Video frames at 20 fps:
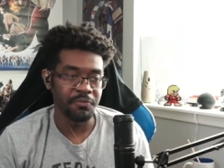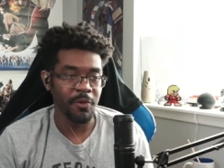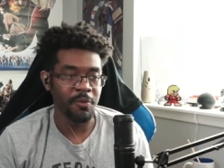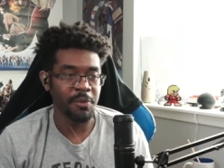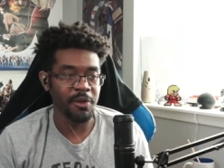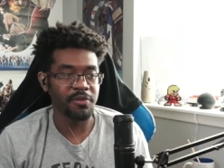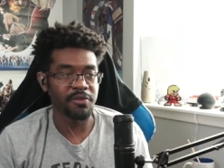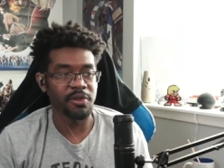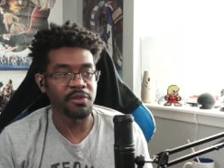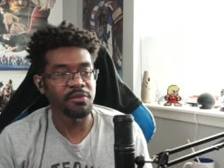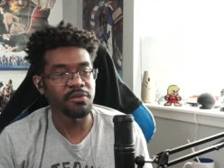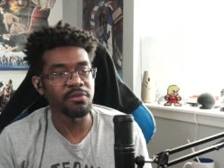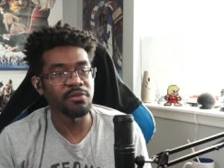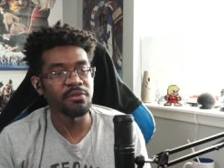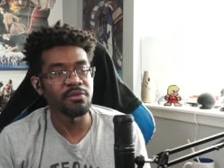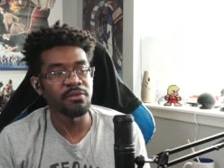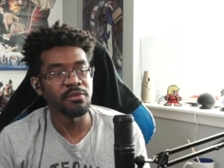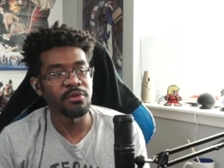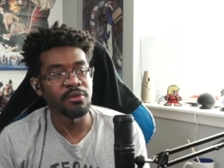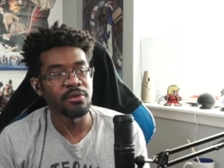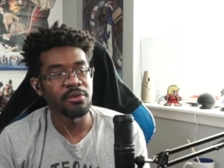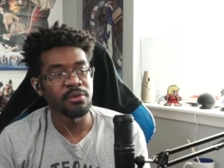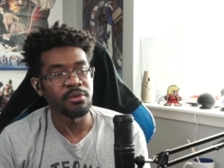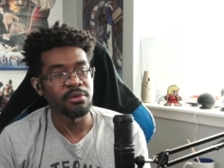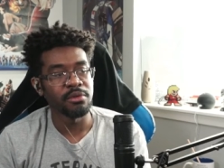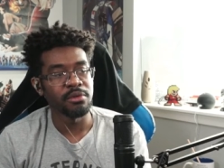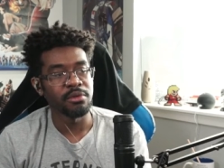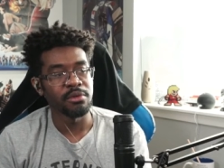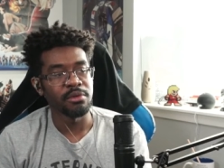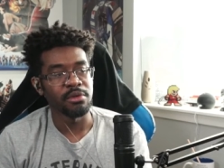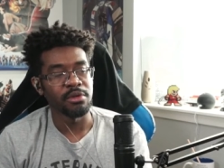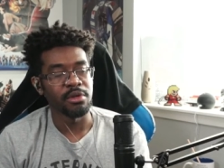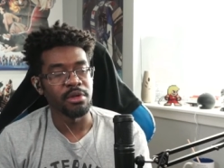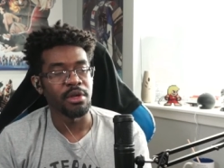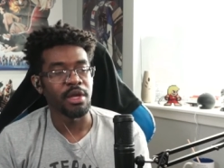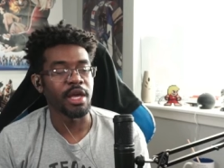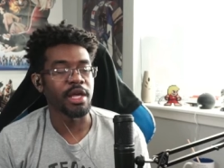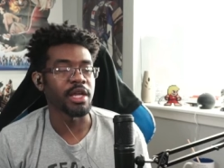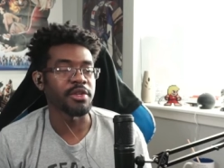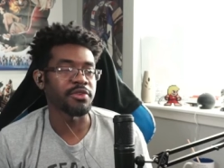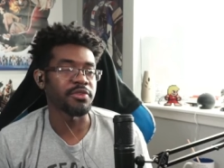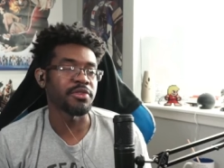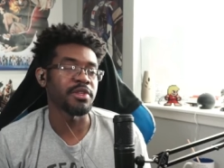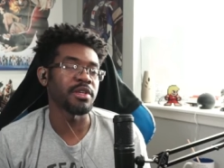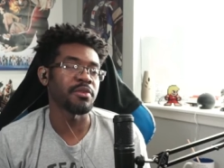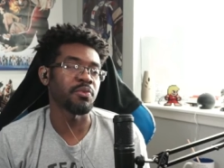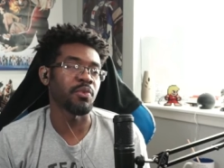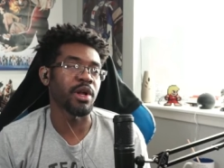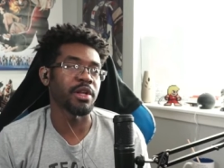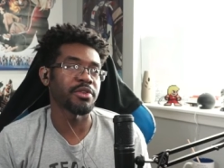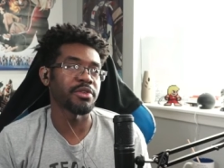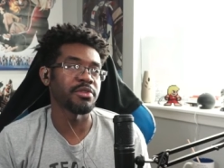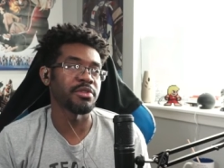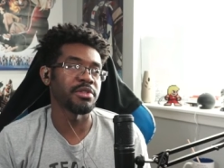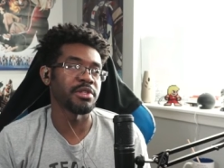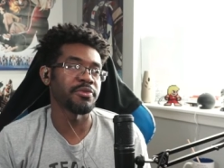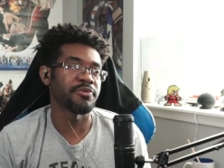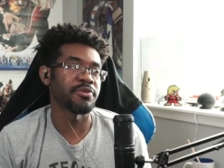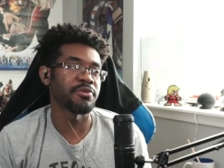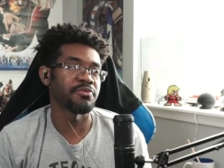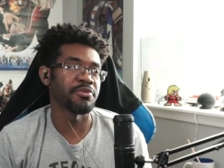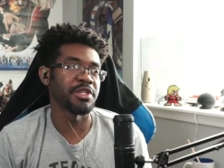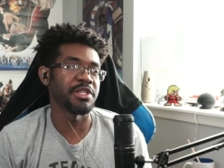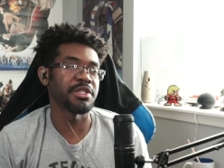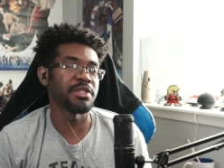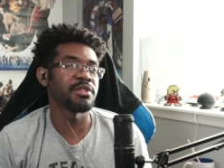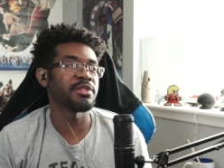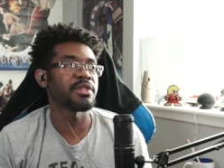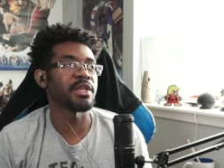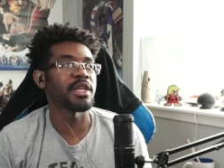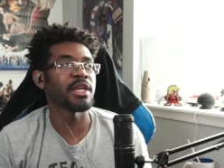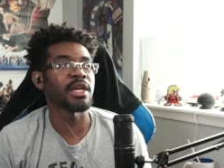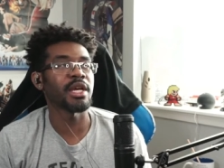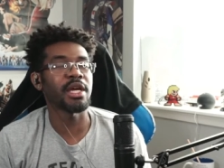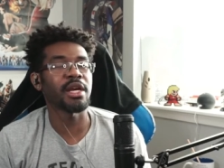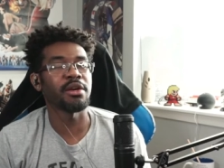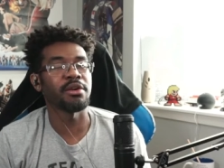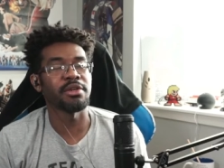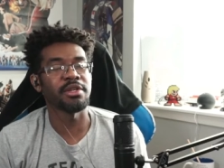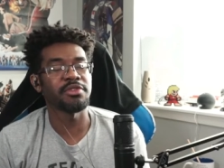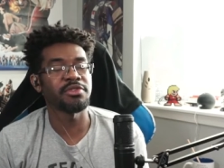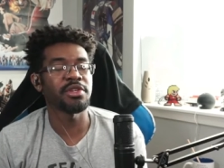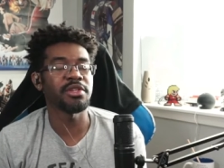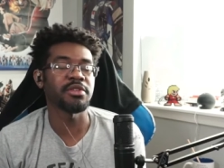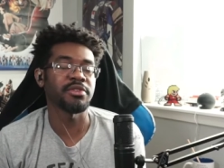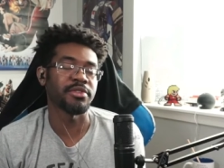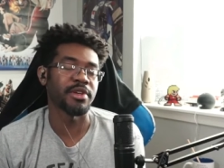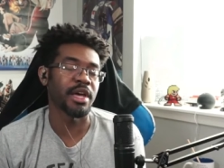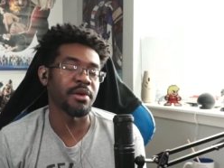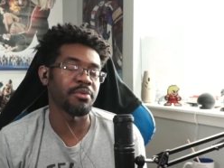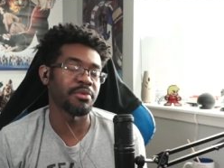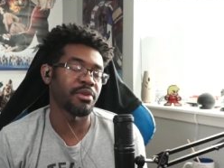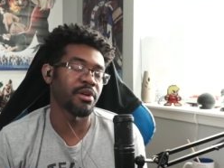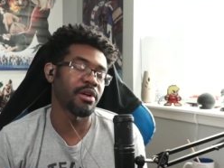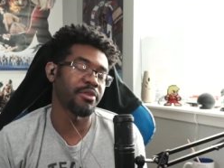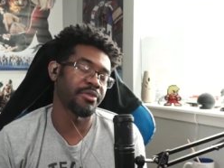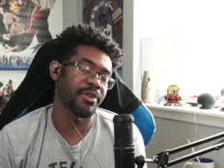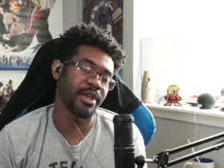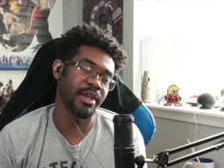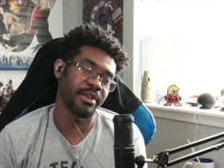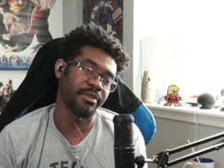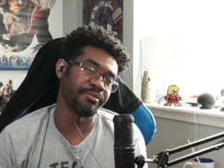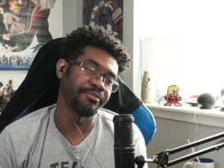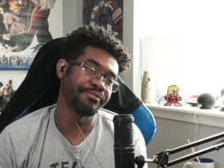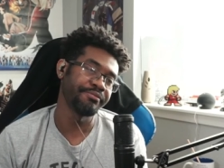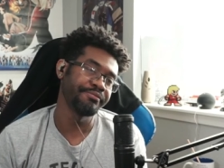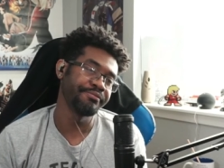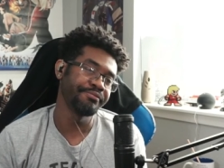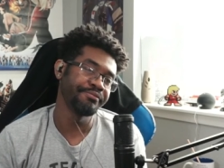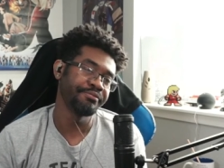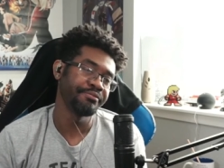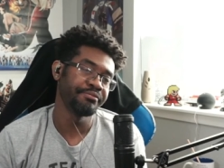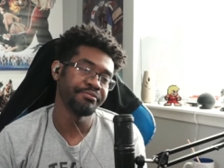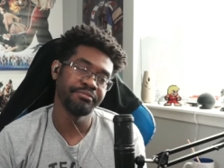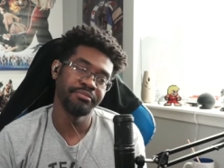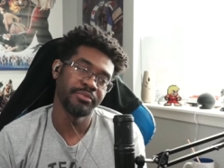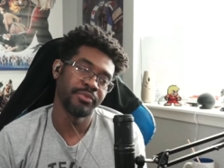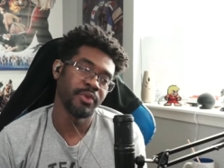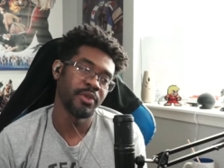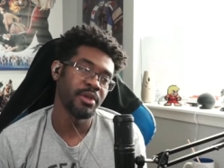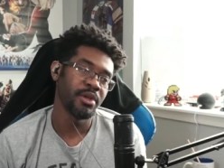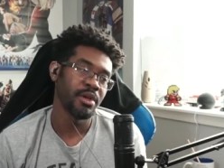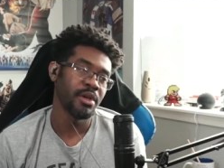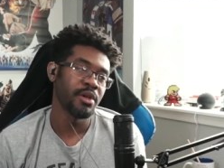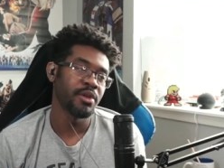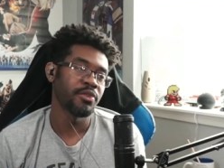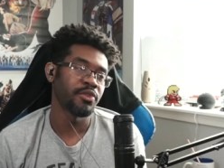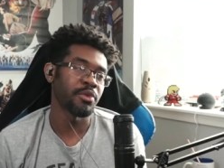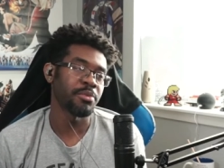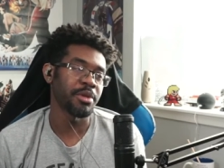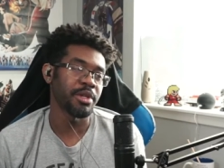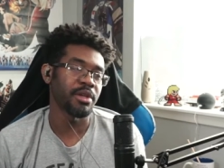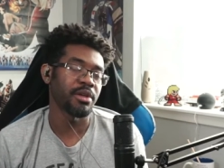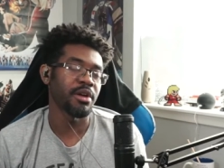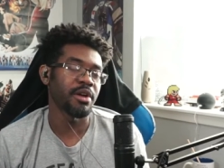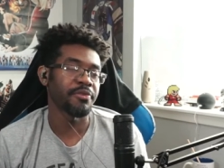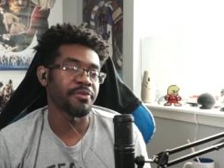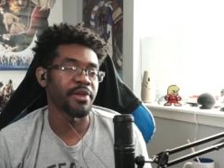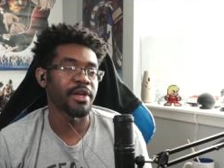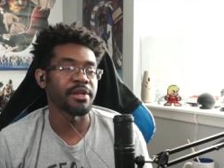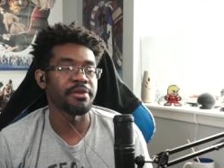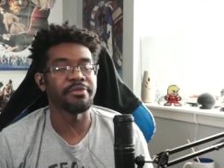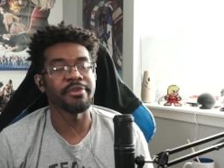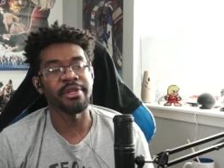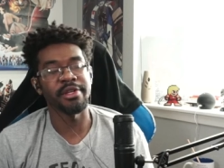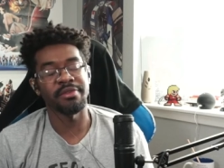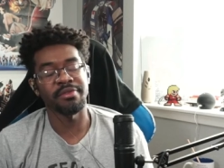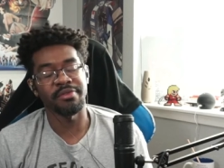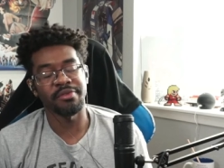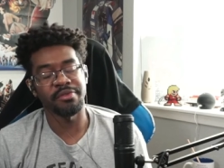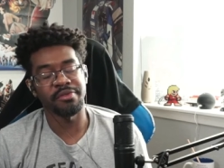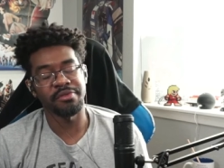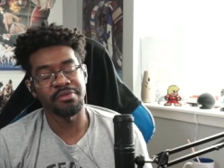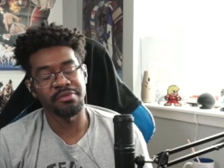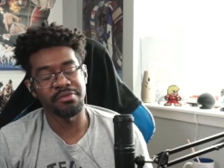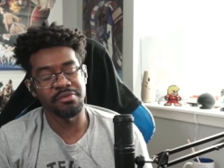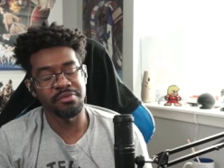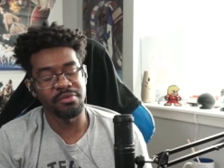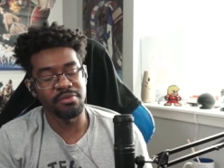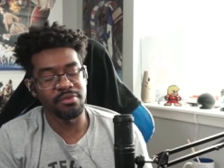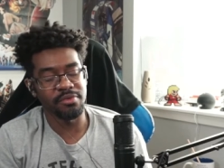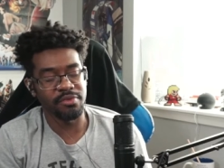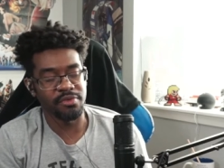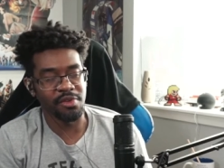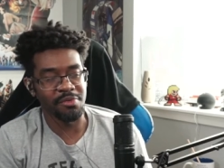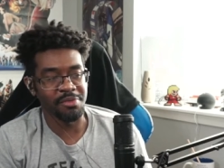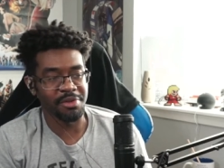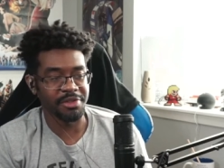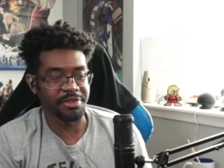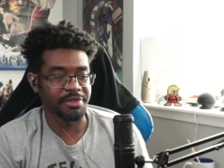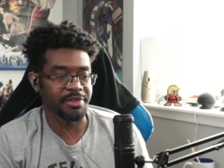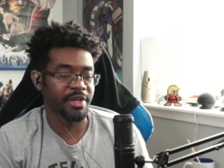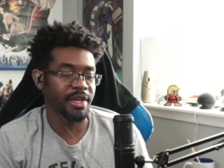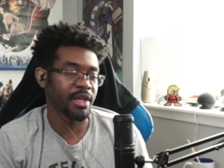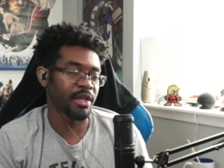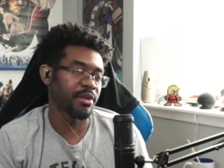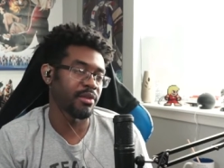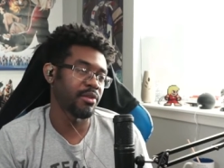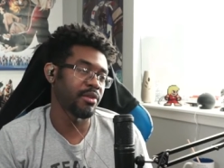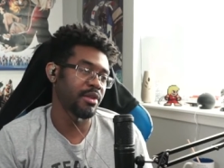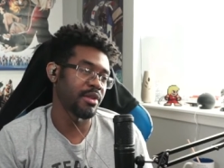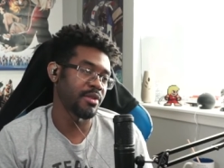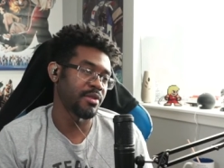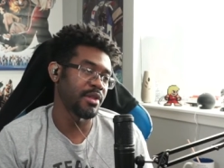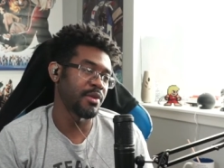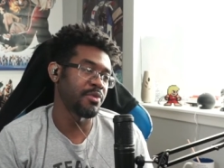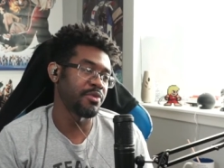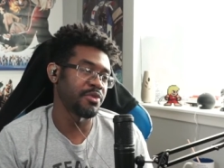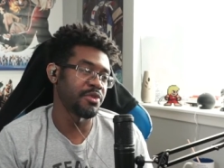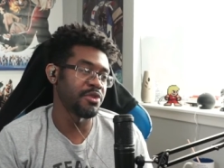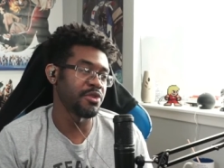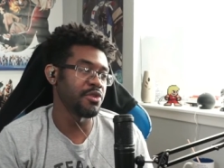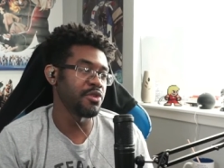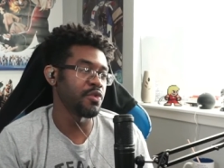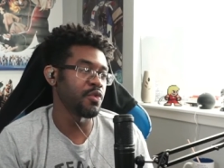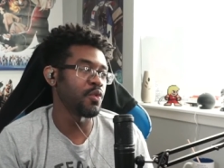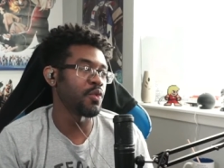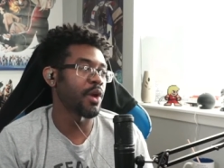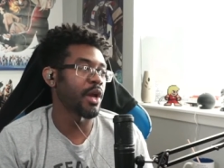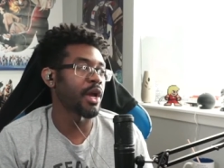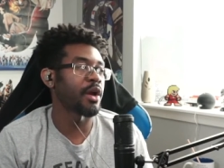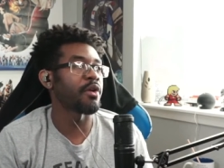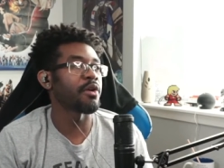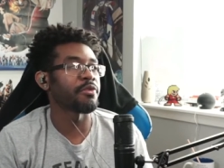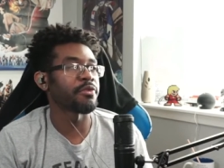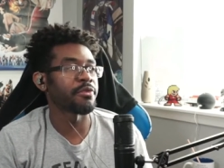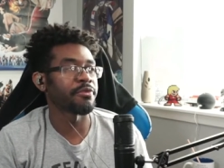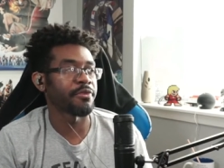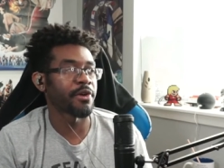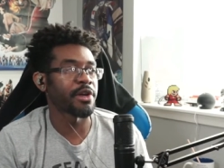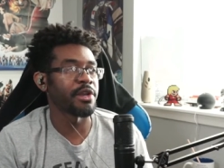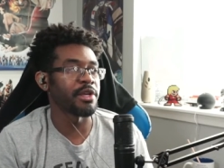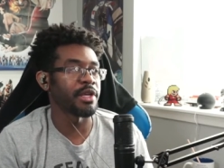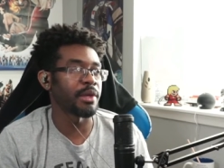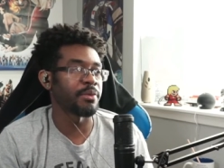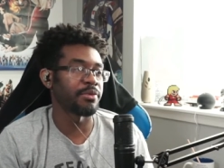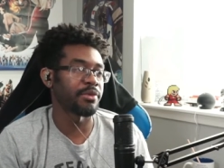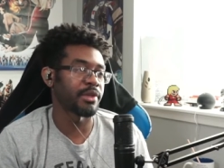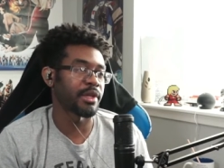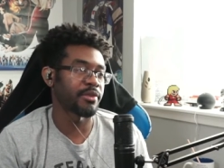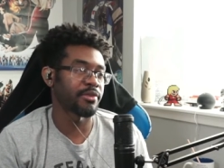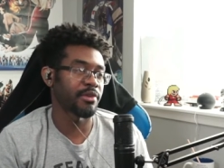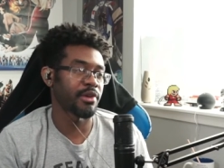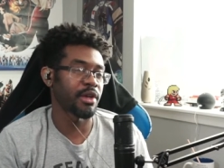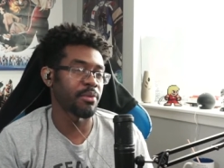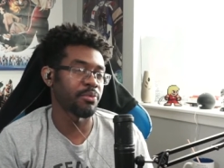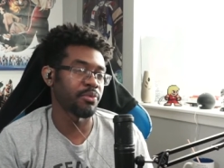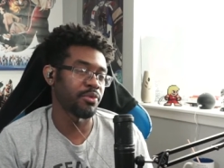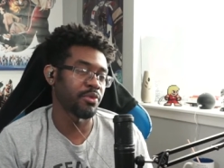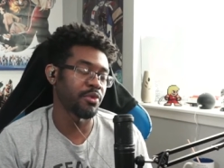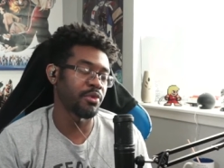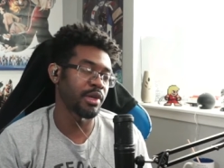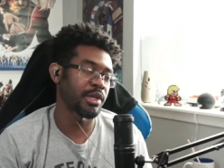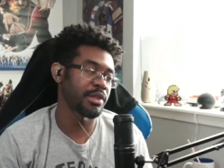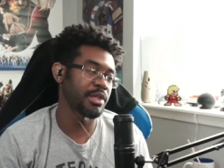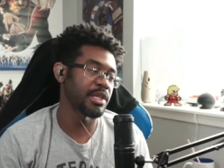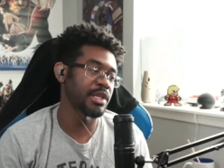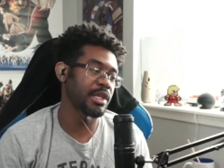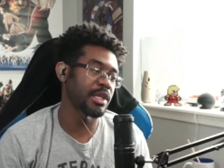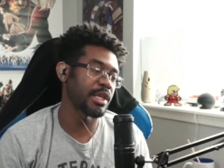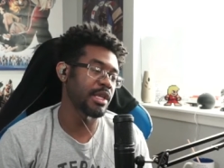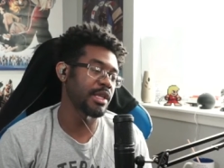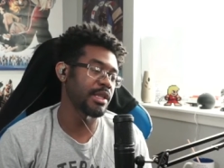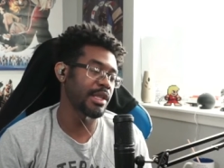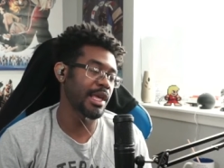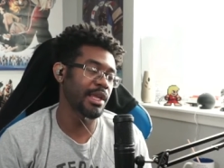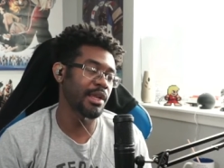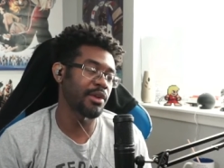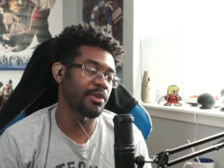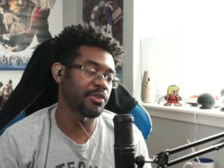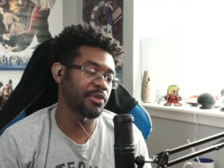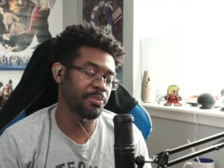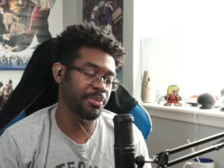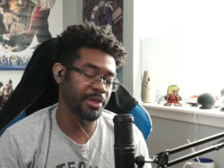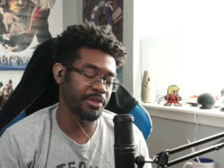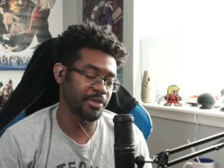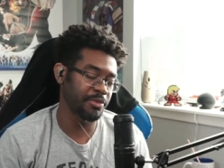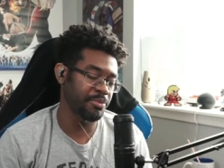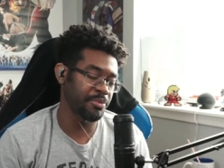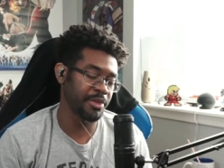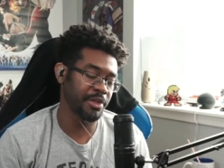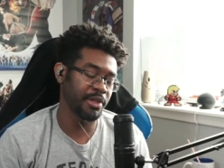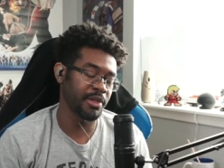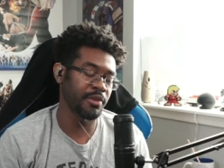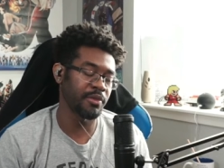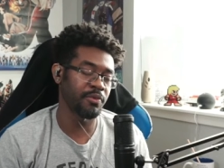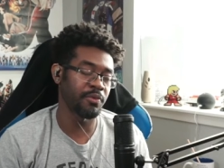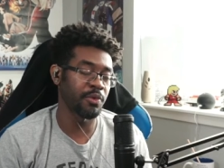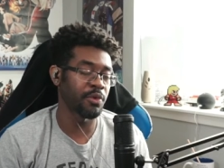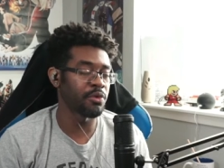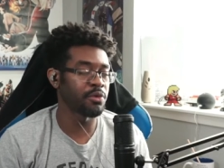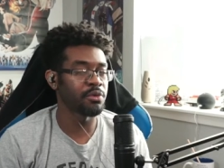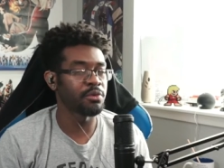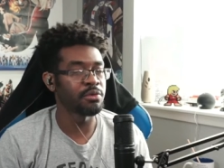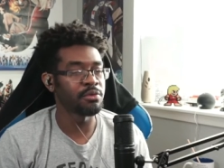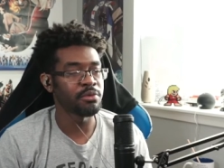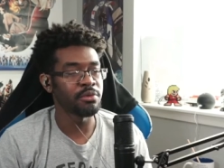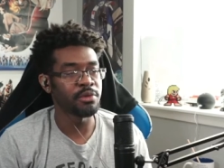It made sense. And I just think watching the different regions, and I, I don't know, it's another time with offline. So many offline events, so much tech. It was a new era for fighting games at that time, so I think it, that also plays a big role.